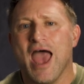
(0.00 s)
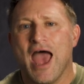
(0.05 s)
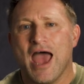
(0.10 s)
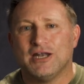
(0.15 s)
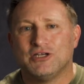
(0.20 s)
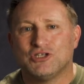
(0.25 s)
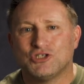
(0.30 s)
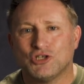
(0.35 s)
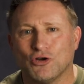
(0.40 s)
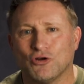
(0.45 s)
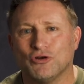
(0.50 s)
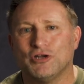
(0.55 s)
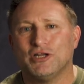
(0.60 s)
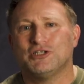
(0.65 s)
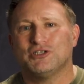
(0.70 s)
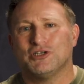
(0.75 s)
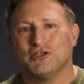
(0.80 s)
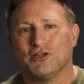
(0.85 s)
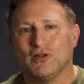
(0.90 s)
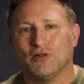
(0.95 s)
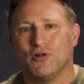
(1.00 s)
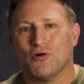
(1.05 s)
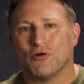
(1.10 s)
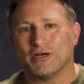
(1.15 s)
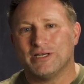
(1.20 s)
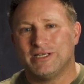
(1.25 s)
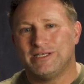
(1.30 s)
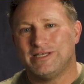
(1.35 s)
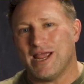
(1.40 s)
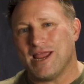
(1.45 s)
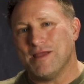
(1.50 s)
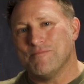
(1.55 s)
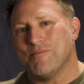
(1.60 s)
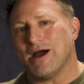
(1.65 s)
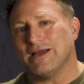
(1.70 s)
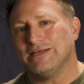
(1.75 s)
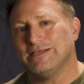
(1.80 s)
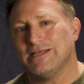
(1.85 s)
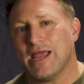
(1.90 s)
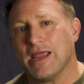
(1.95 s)
and turning to the Lord day
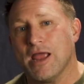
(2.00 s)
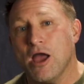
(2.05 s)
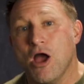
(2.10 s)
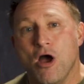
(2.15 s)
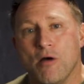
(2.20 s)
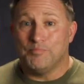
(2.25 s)
by day.